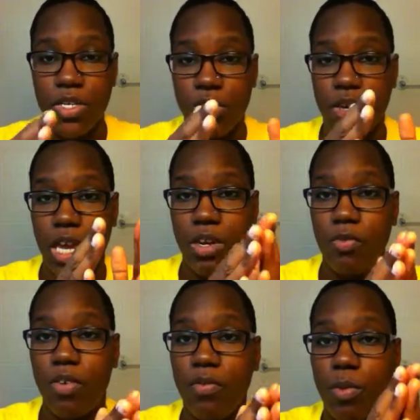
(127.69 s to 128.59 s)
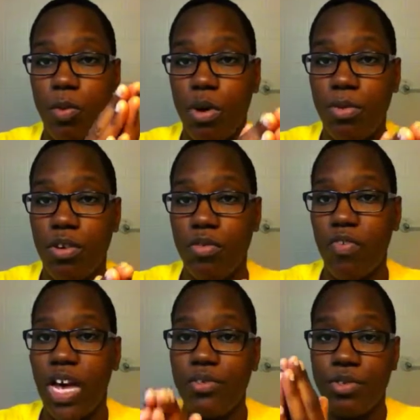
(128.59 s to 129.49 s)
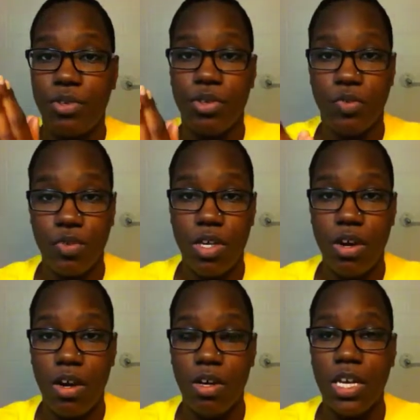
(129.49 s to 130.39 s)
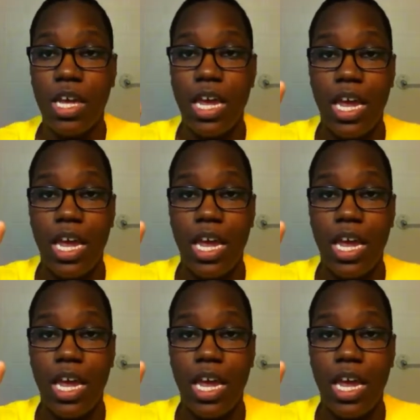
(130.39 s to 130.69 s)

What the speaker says: So anywhere from a 1.5 to a 3 guard.